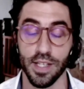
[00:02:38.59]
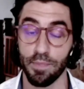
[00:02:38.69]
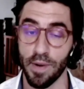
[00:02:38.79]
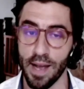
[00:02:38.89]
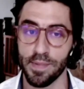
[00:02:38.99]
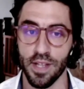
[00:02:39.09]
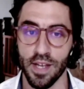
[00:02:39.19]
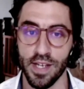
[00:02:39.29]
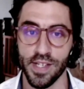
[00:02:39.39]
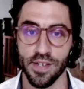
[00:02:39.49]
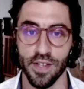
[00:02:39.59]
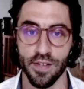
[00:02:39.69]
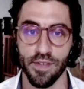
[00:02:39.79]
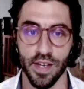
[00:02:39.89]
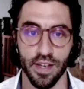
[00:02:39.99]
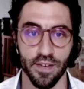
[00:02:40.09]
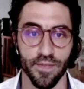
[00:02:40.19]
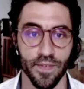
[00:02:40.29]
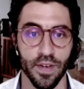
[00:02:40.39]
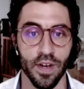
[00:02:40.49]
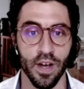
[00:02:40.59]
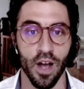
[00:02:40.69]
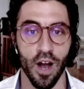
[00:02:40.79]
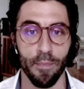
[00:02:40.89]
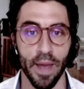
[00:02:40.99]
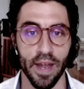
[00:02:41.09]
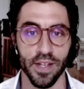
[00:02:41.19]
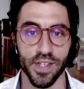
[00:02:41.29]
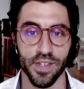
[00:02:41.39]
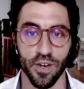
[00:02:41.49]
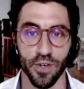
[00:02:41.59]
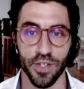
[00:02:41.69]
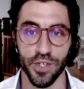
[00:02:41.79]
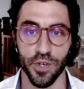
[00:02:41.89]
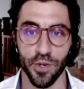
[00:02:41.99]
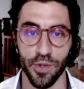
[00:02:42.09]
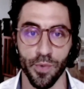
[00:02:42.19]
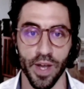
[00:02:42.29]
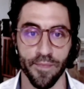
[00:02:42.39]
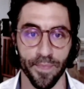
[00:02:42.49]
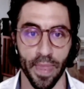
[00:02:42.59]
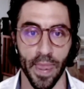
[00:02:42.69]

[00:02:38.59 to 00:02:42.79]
it's perhaps a lot easier than you think. Our panelists are going to show you the way.